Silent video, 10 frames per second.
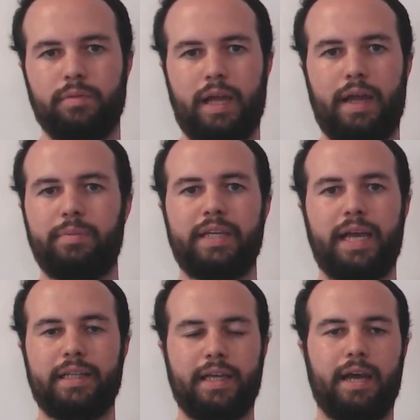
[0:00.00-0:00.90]

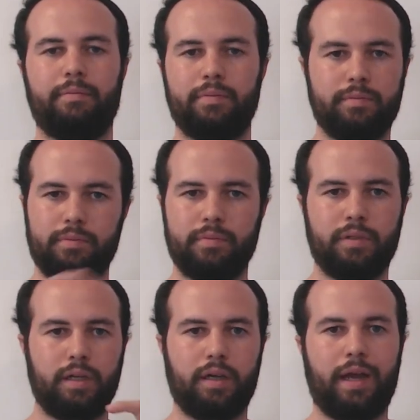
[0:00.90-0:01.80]
MDADM
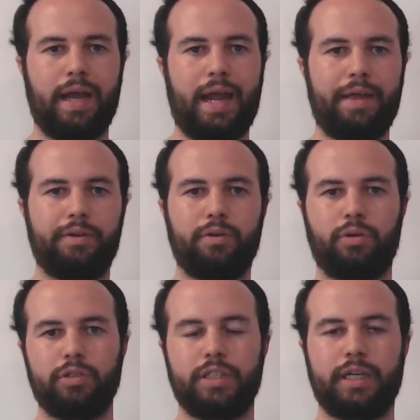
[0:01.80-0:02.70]
header
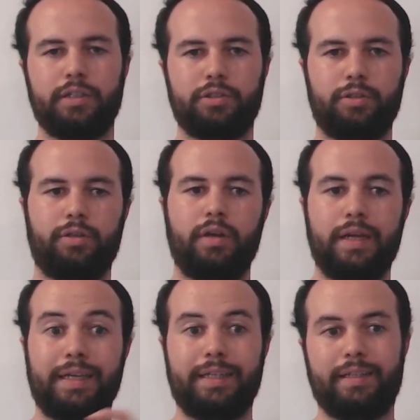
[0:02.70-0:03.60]
or signature
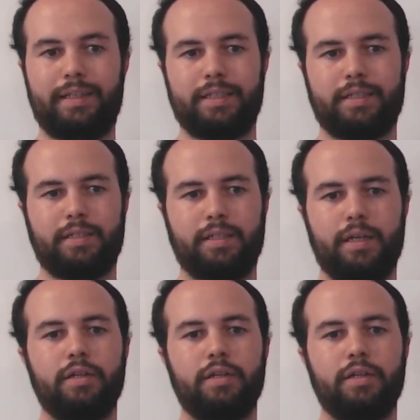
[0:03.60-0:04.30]
in the disks.